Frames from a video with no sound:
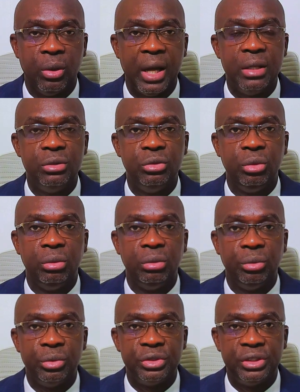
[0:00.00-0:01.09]
to handle
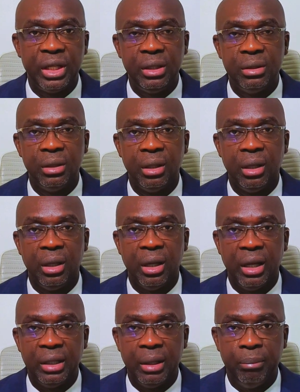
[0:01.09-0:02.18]
routine
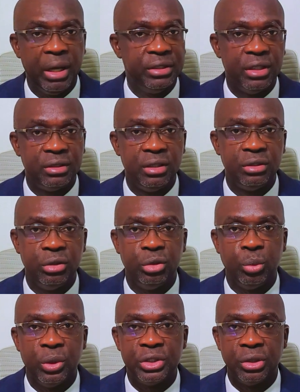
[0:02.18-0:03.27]
and emergency
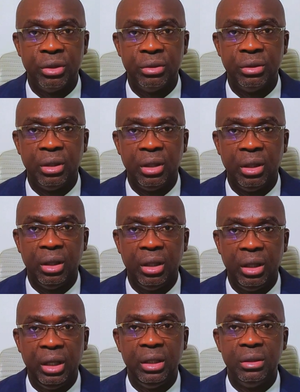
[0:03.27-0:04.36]
situation
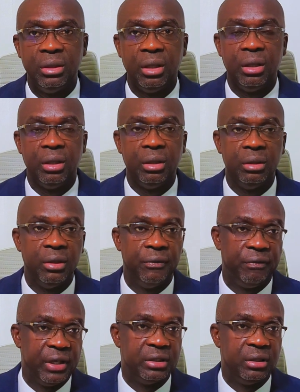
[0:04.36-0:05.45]
in
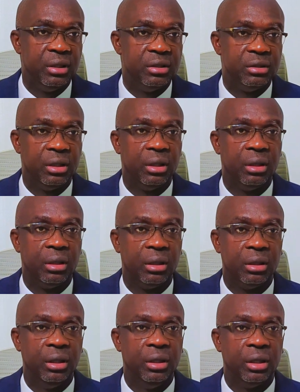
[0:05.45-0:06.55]
the fertility
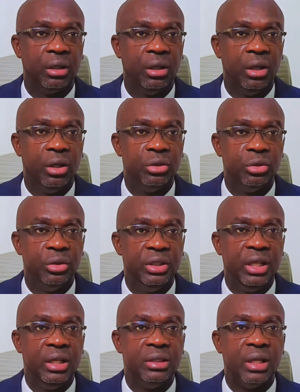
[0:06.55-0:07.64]
clinic. So
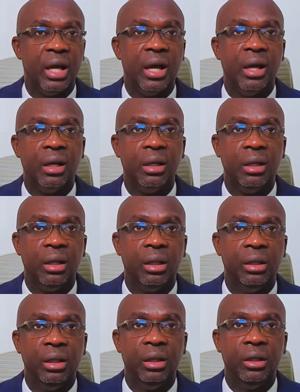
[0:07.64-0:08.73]
these are
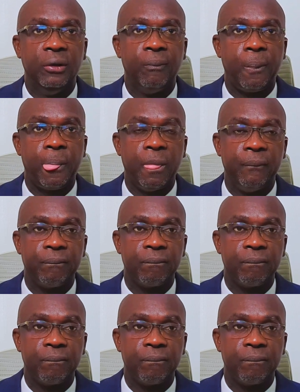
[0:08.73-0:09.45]
the